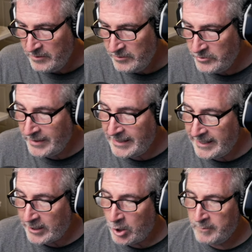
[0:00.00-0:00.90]
Do I like
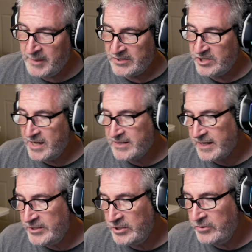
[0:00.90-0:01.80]
almonds? Yes, I
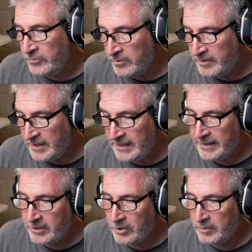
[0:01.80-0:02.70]
do. I
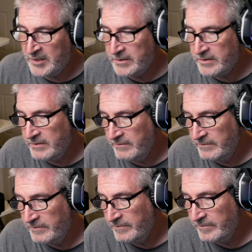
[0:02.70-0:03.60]
like almonds.
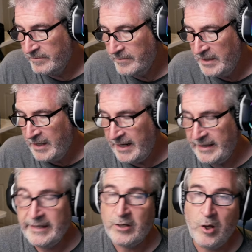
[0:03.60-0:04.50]
I
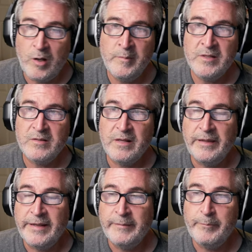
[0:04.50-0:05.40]
like almonds. I
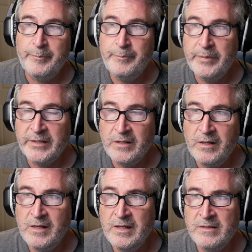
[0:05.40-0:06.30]
like
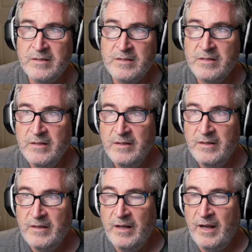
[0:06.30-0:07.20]
pecans.
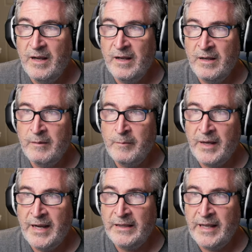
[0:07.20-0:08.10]

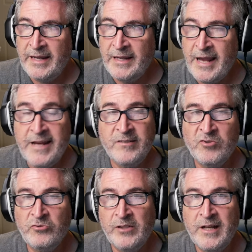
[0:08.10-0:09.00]
I like
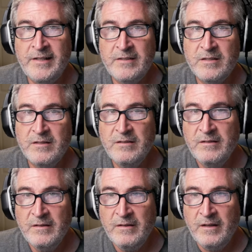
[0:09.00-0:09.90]
hazelnuts.
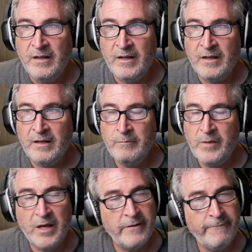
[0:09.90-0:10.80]

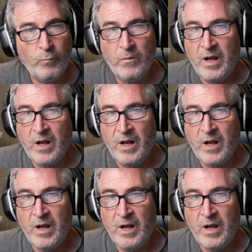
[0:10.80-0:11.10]
Not a